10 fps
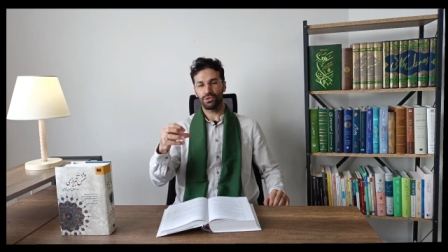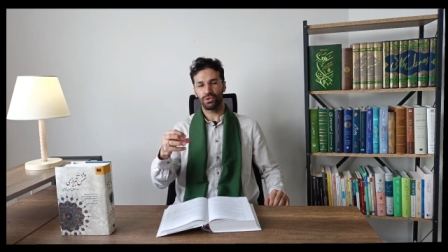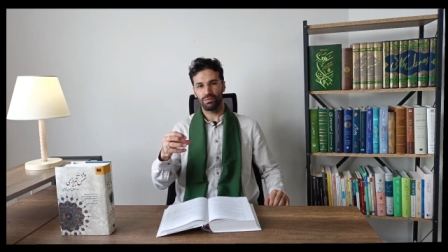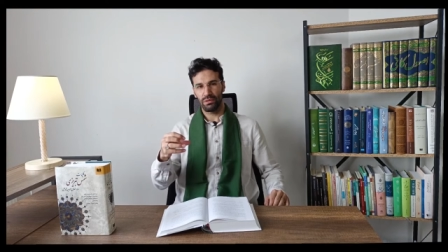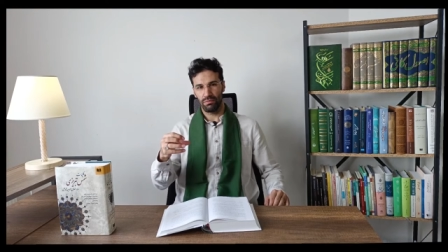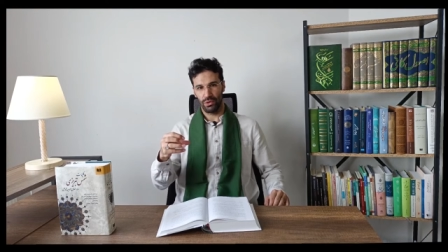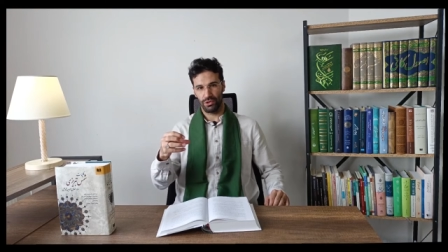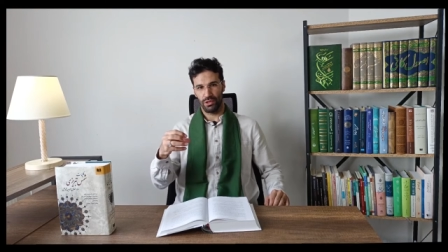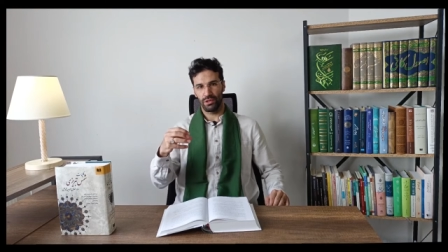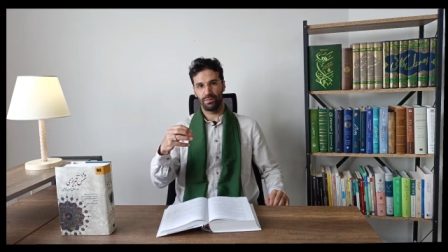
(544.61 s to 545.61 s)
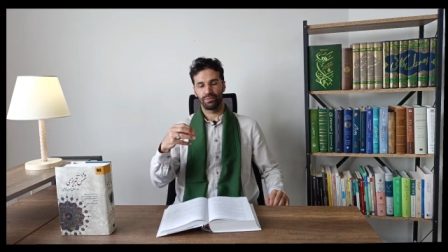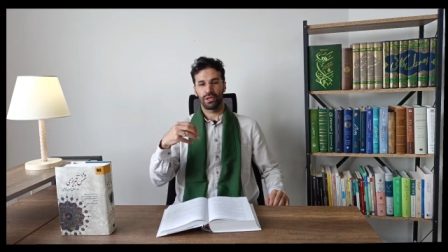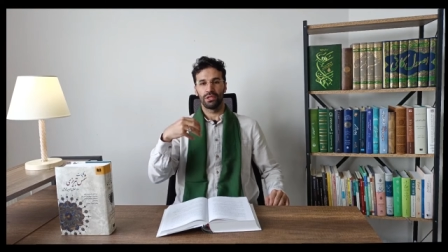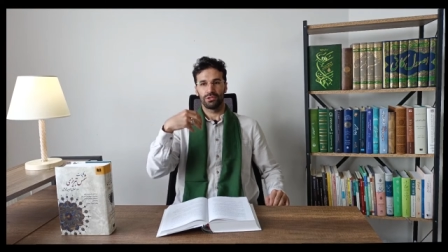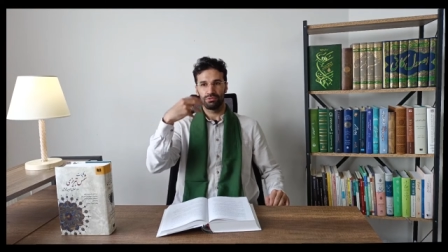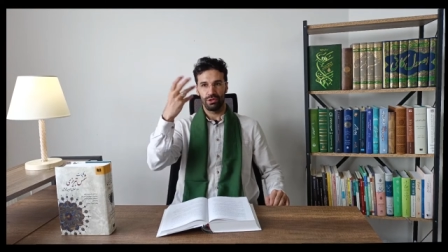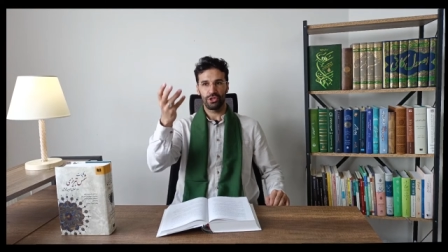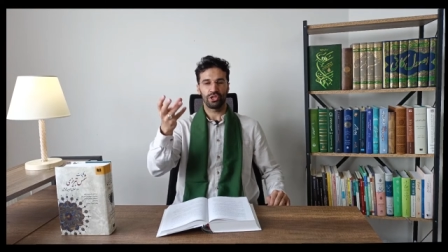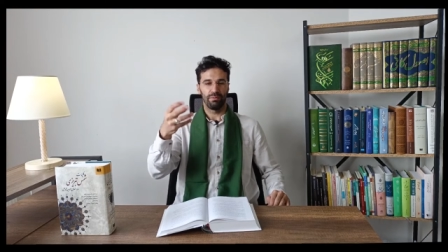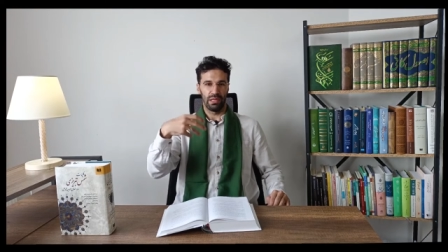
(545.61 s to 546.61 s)
there should be motion to
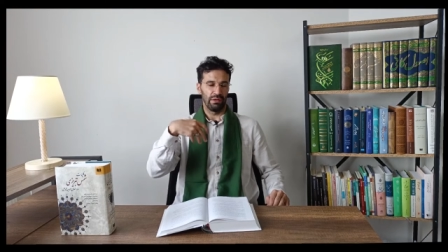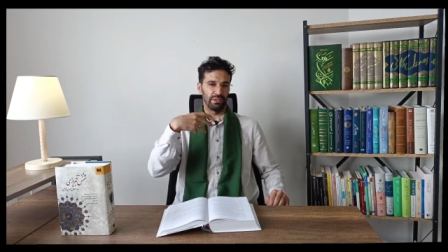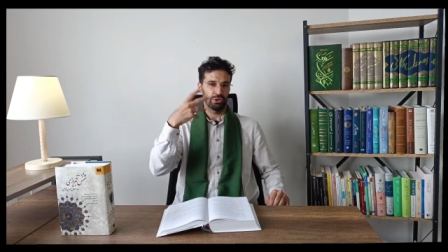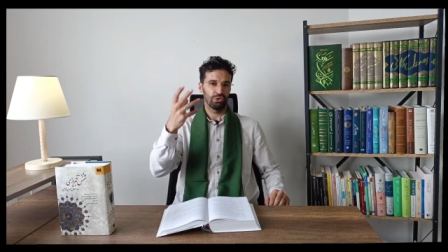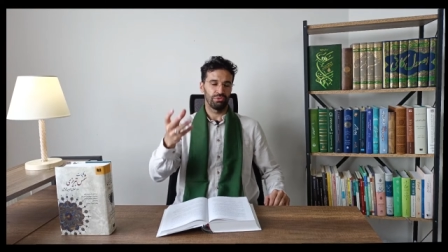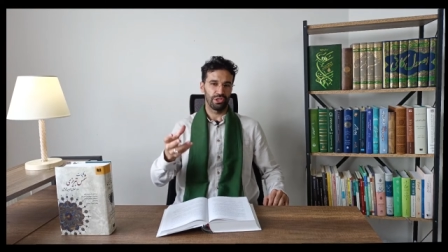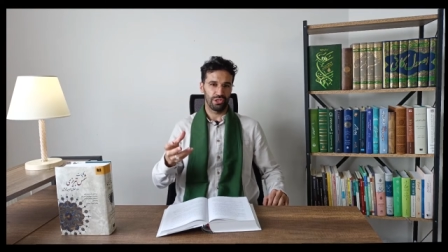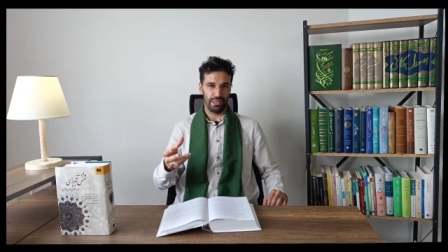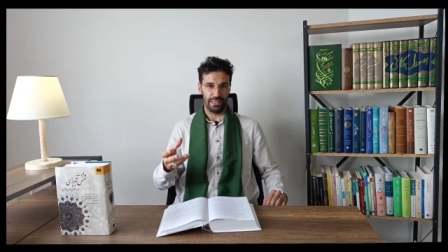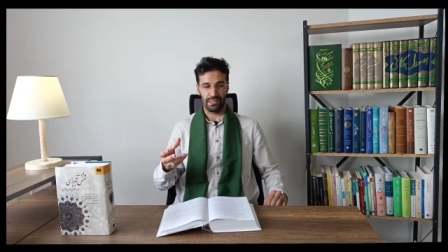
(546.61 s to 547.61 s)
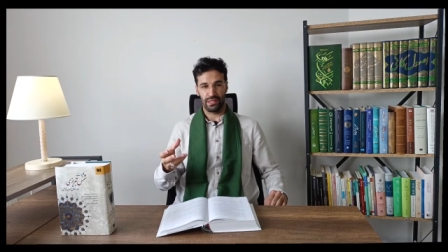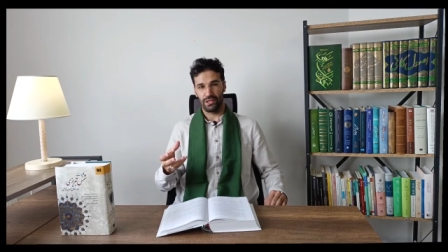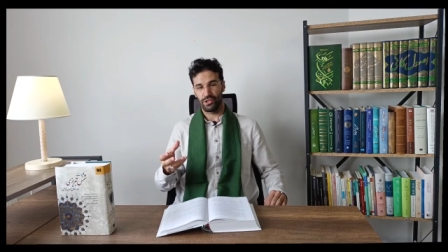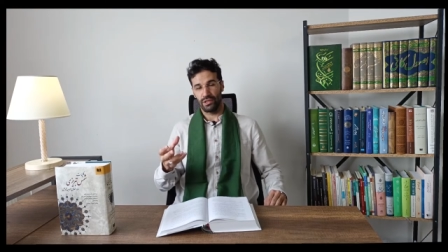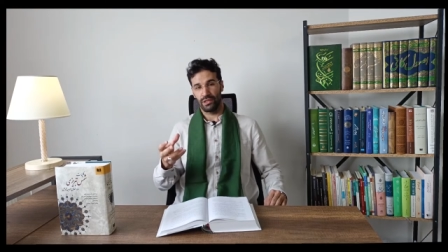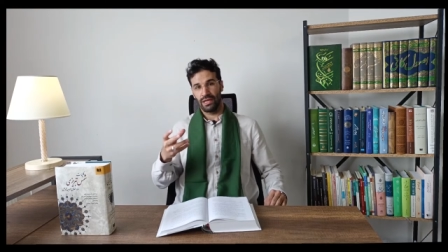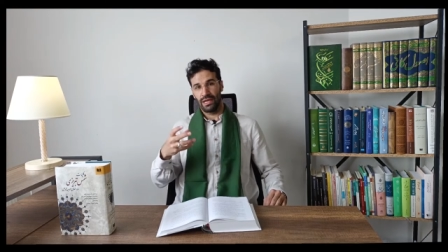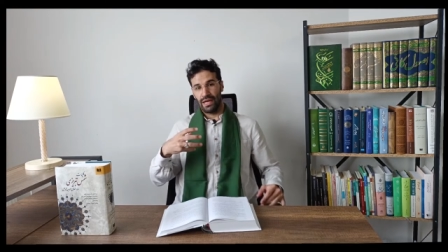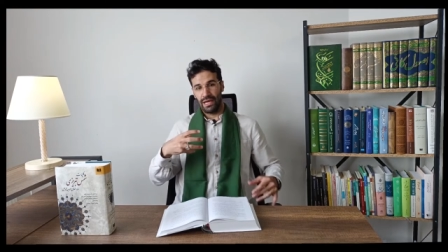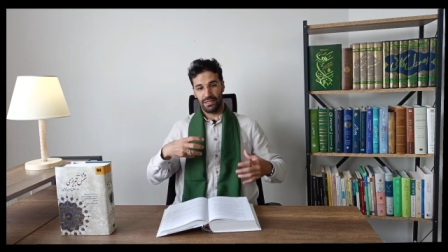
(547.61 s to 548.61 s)
reach the beloved, to reach the destination.
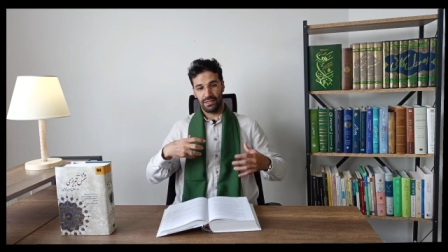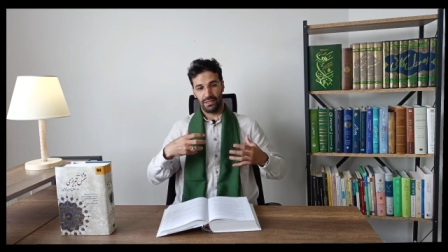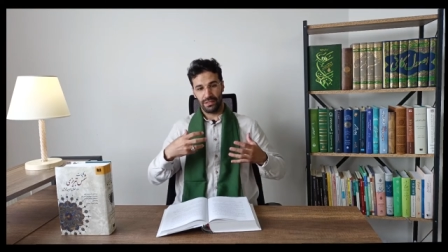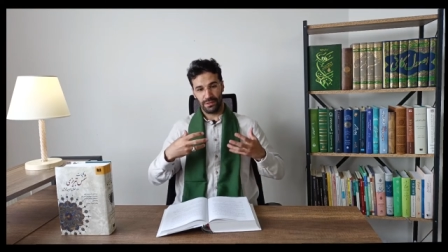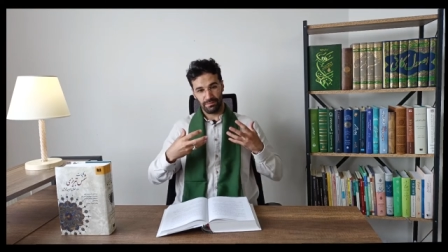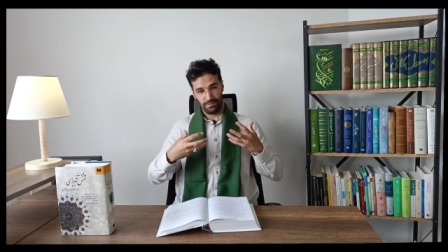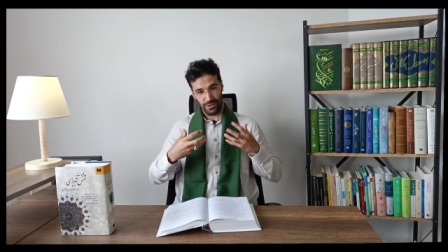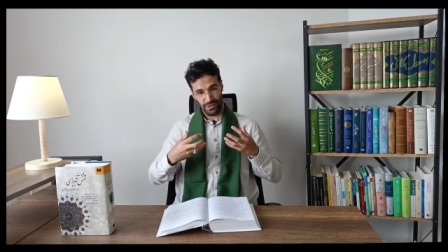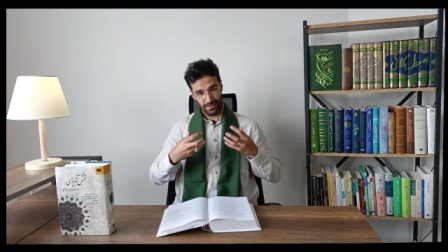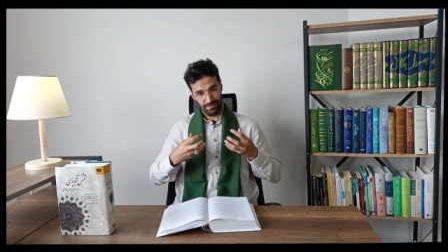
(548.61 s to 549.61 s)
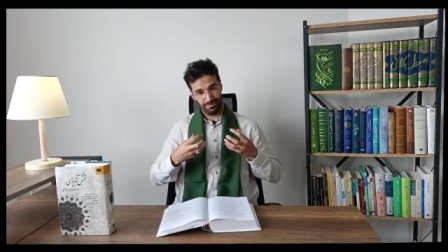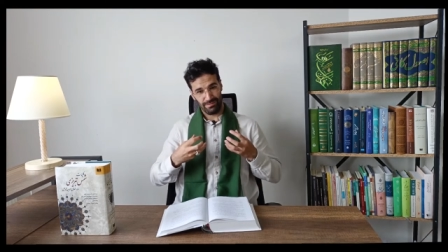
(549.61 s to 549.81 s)
And um, just